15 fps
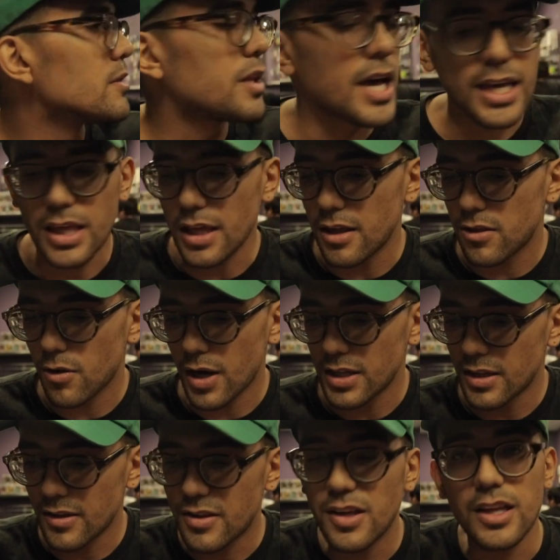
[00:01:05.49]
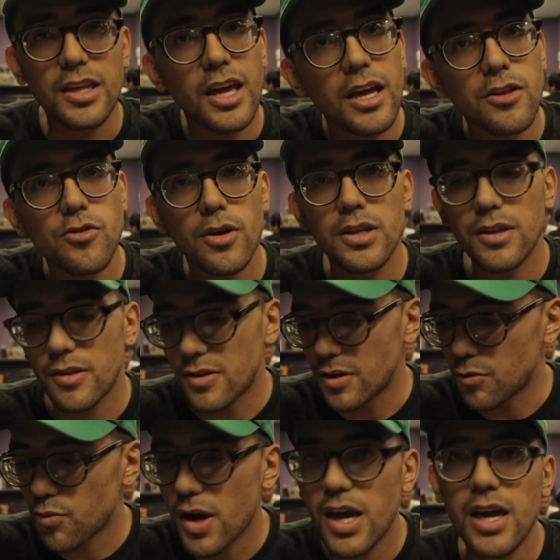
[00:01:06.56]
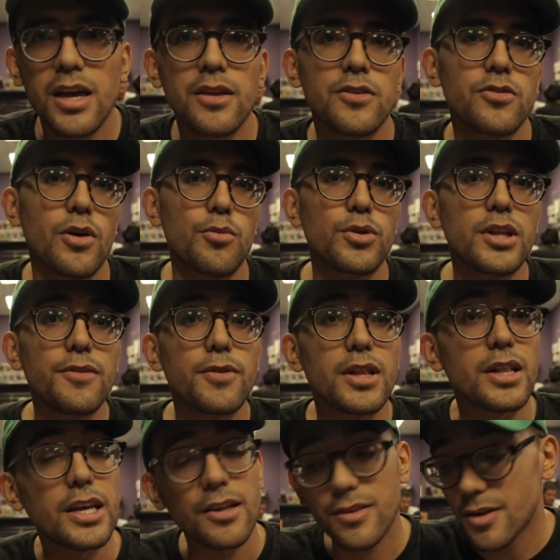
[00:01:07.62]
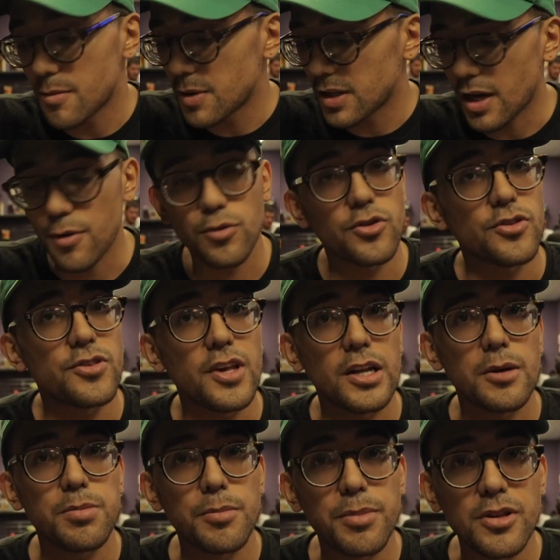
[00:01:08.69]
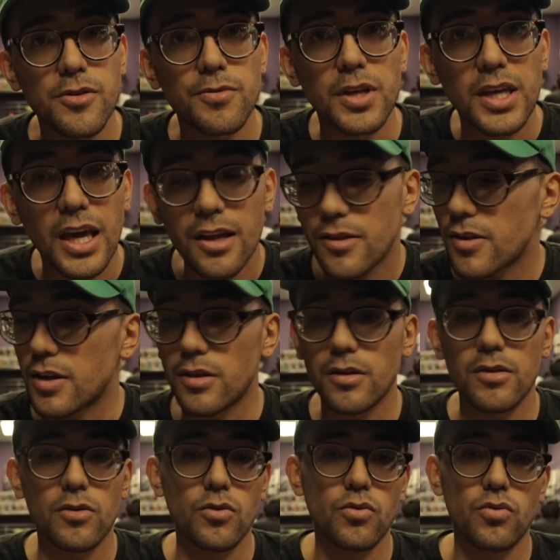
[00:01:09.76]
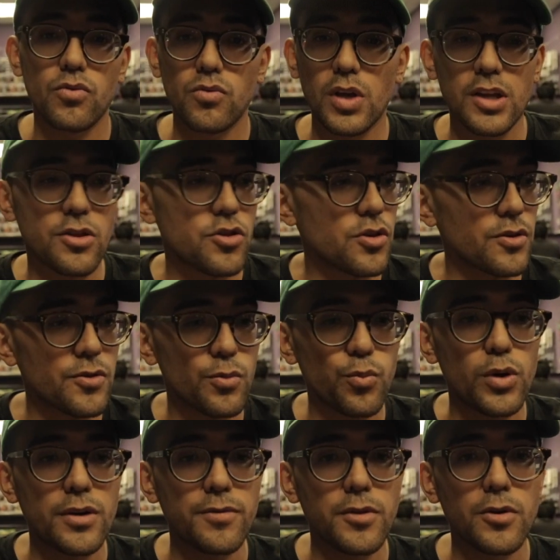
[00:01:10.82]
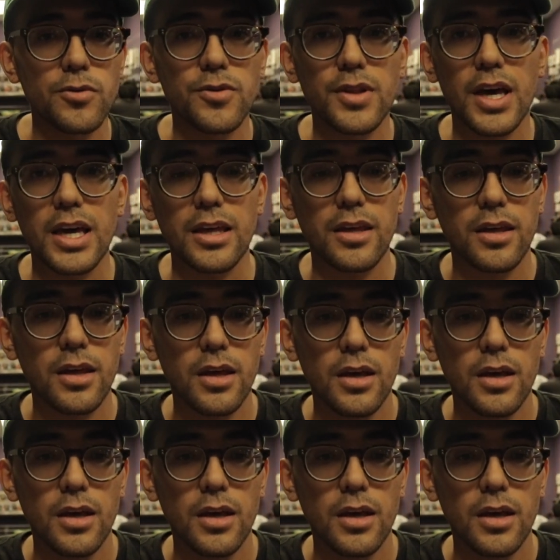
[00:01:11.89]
Like either I didn't see Engage or I didn't see Ray, so I wouldn't even link summon. I would just set up a bunch of negates, and it's just one of those like